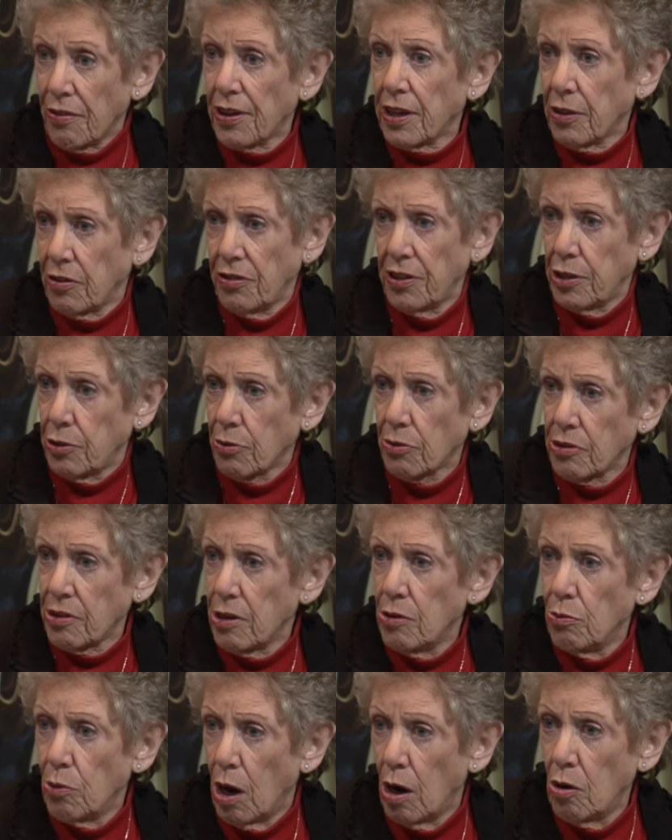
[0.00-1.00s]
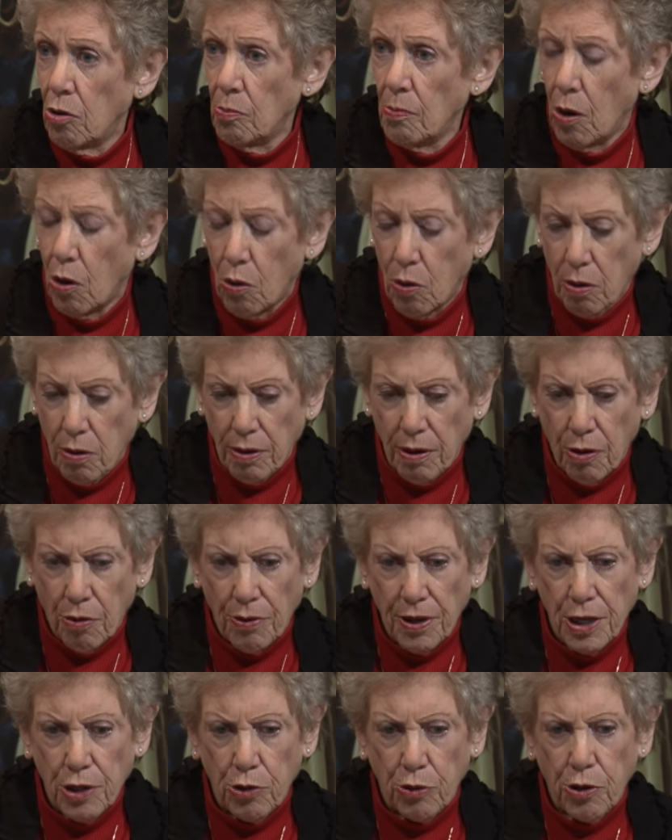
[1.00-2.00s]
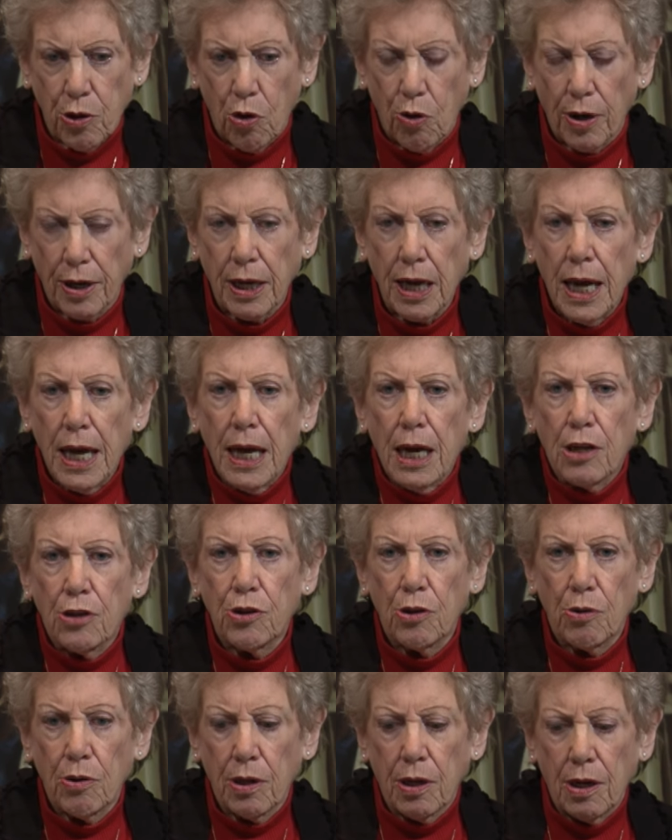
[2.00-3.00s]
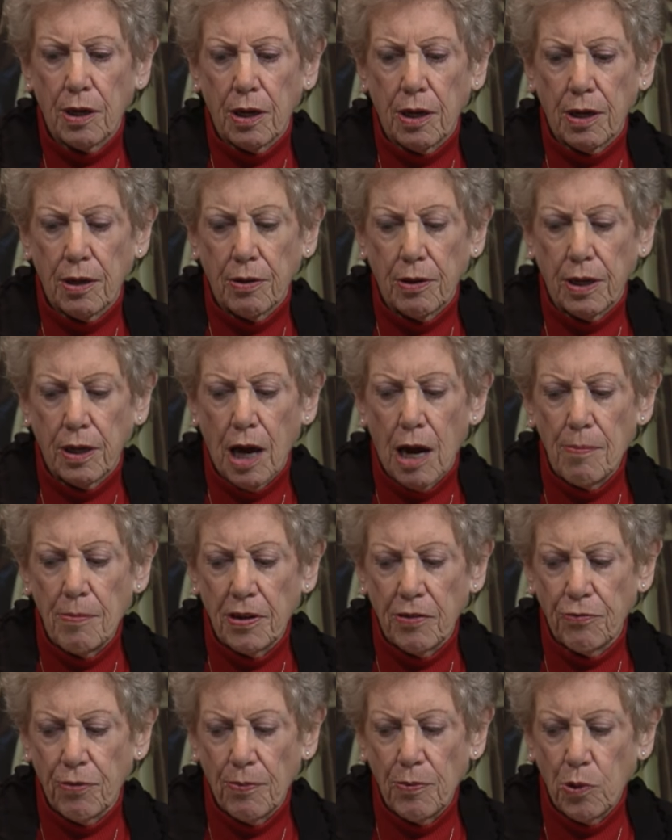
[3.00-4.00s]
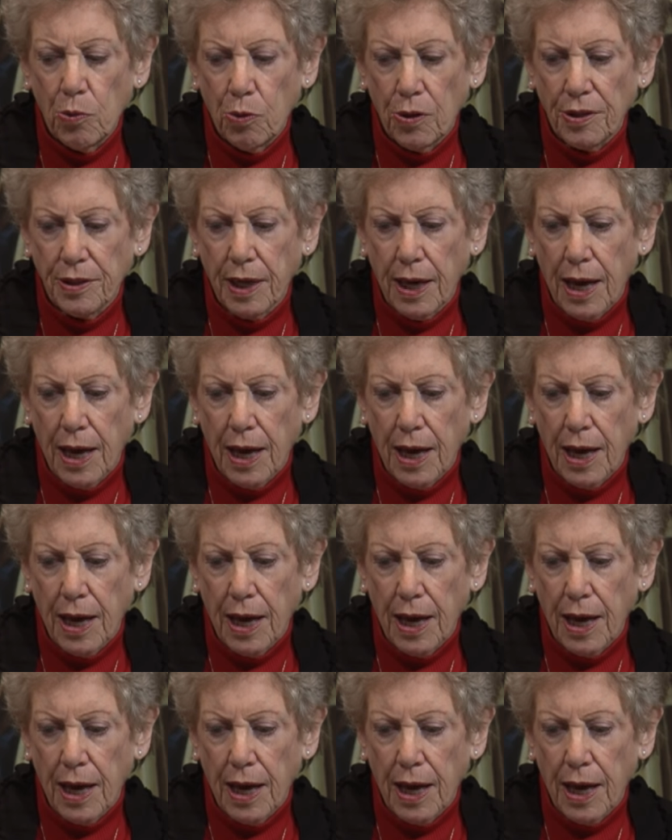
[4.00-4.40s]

the cathedral's in Rome or, or in New York. So coming from the word